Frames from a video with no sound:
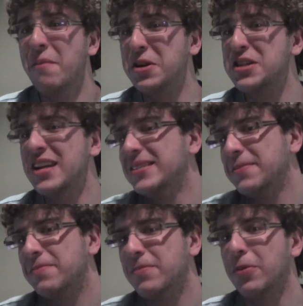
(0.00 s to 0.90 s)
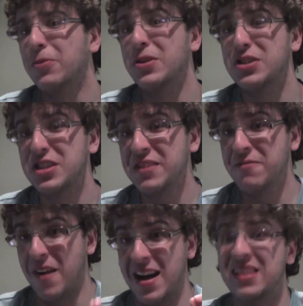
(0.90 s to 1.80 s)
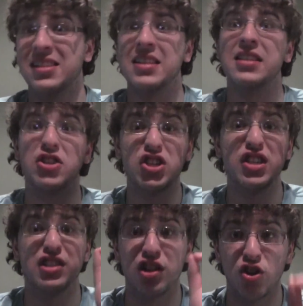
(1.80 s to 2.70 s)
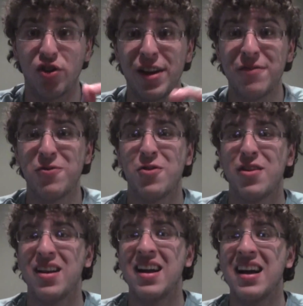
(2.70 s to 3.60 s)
but she ends up, but when she finds the thing that she is looking for,